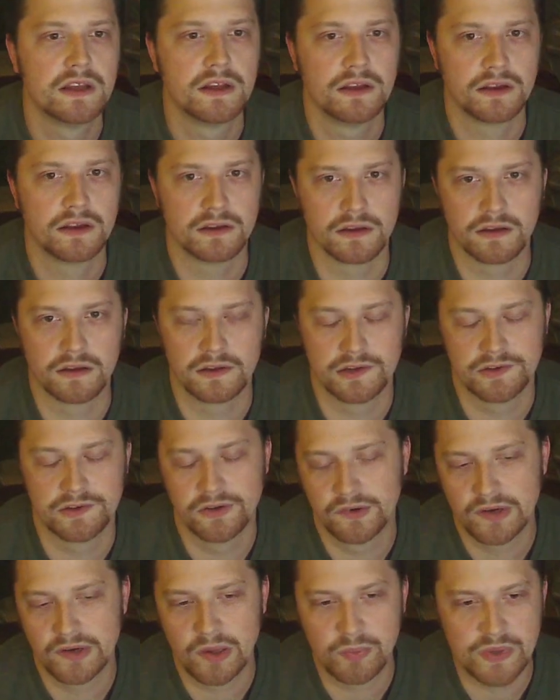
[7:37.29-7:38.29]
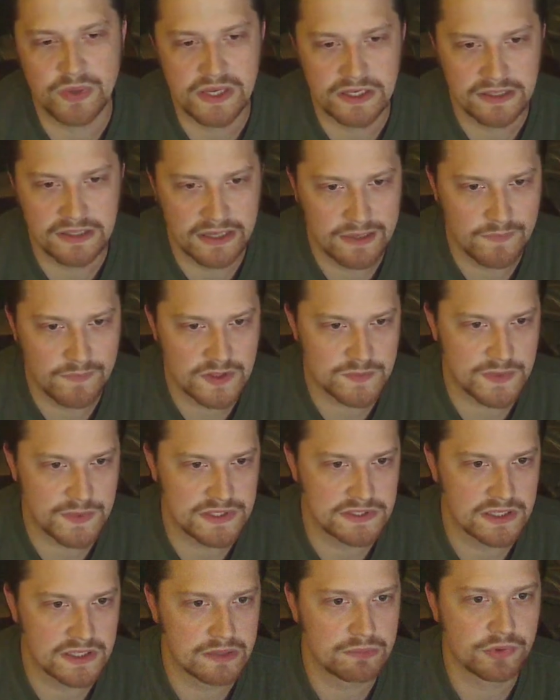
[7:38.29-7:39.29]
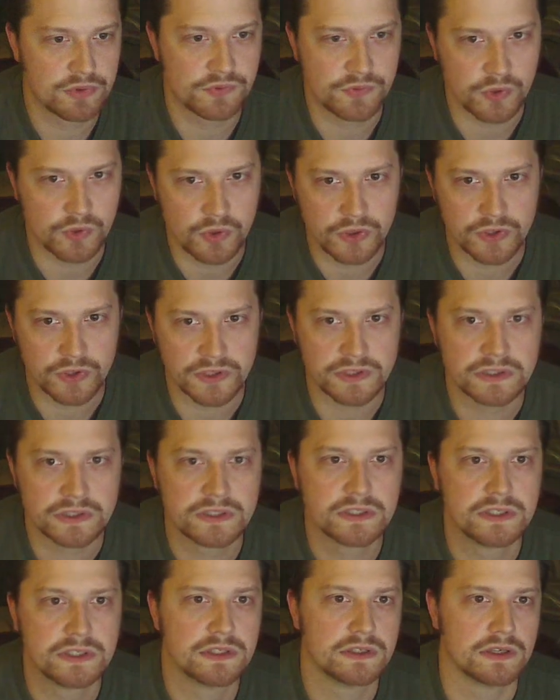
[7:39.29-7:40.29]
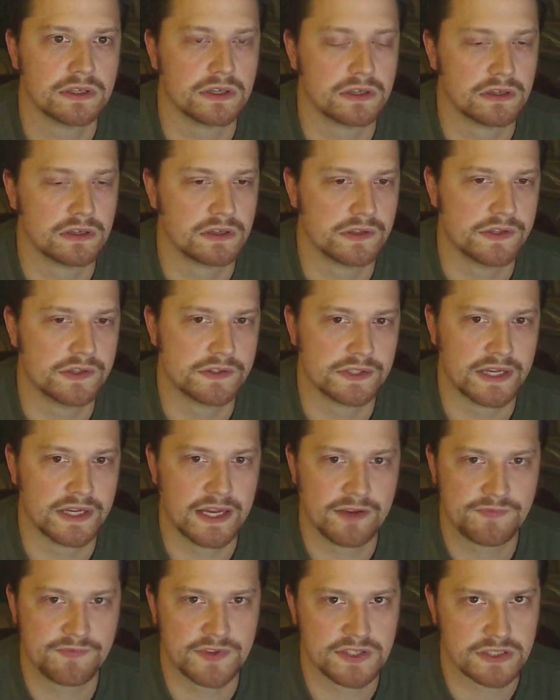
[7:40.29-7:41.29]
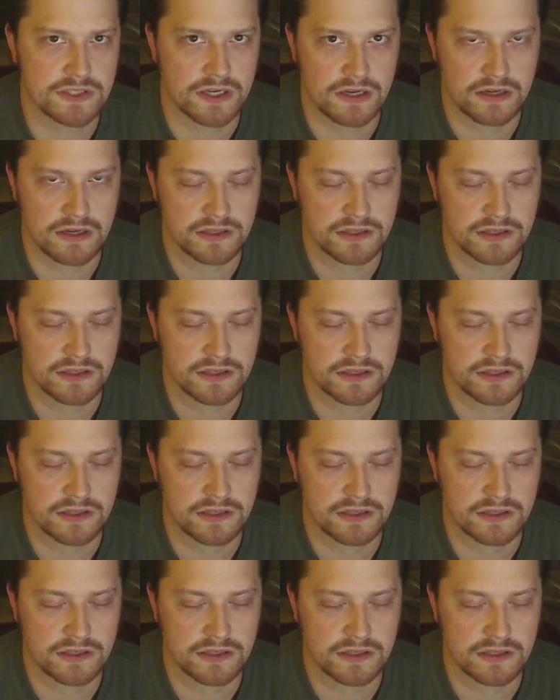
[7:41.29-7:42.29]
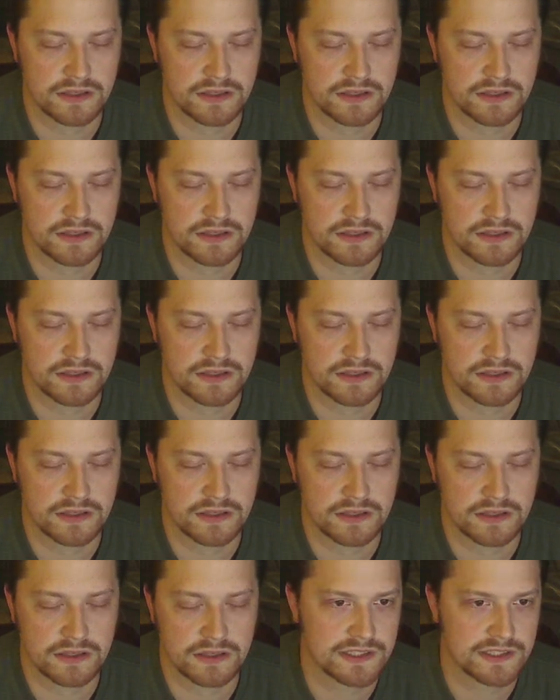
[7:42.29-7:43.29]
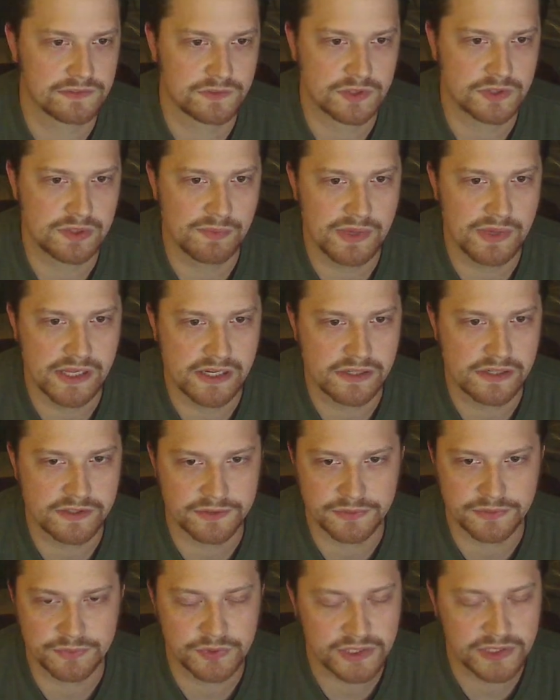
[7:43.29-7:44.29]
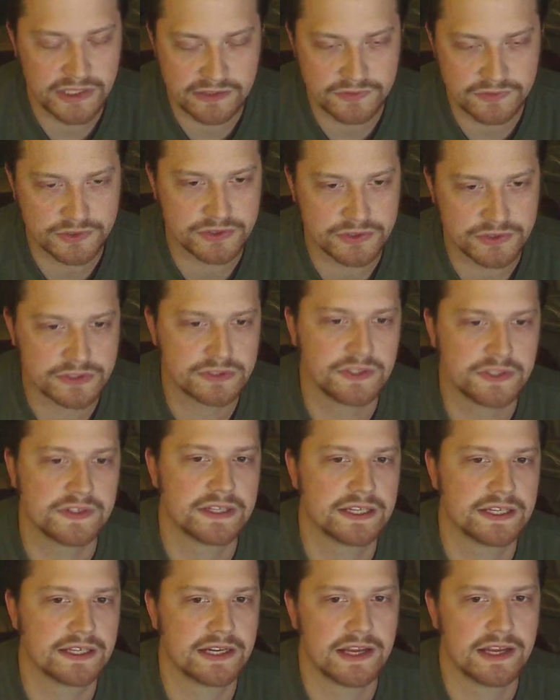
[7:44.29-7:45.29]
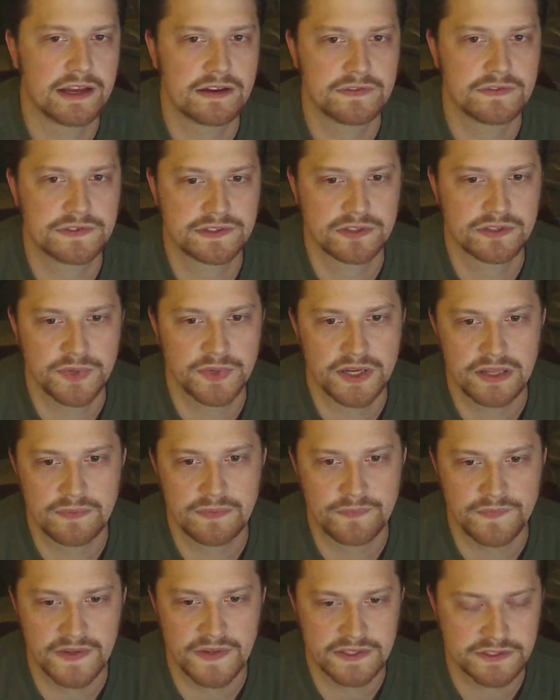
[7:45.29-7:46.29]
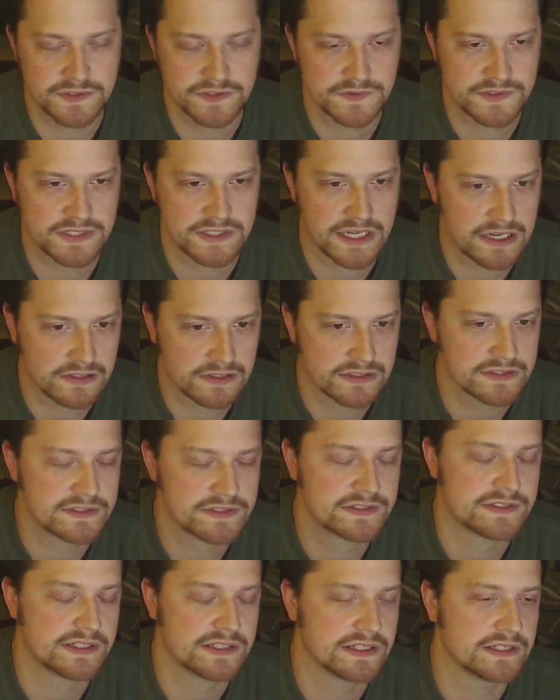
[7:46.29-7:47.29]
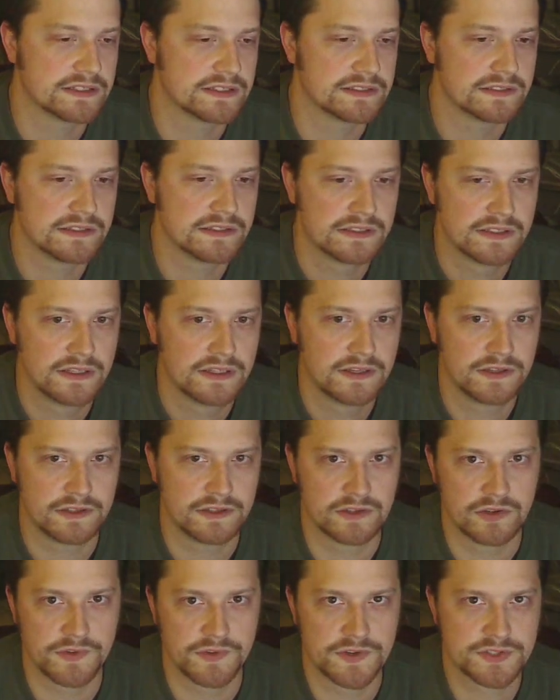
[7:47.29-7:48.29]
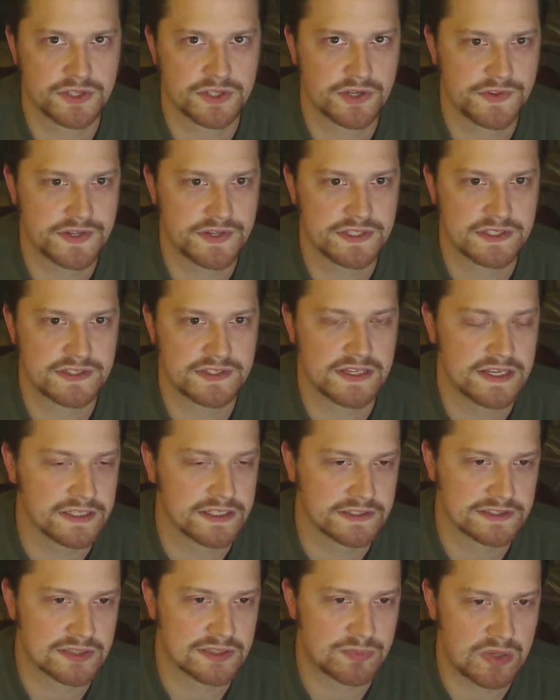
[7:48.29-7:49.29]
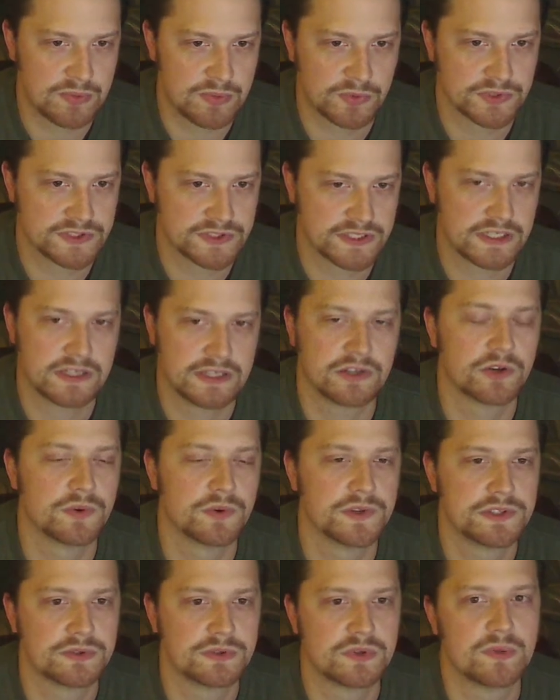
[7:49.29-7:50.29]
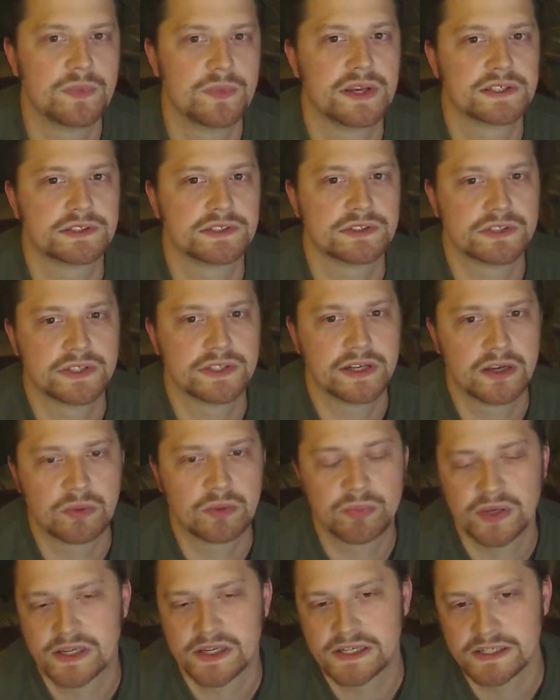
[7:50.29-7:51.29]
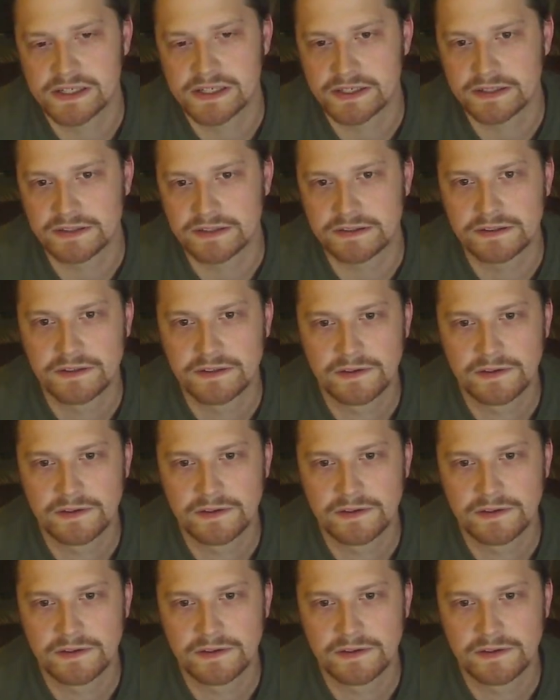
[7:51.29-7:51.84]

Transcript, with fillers: Uh, you don't LP a game that's been done before. Uh, you have to talk a certain number of seconds every minute or whatever. You can't have so many things of silence and you know there's all these things that people say go into what makes a good LP and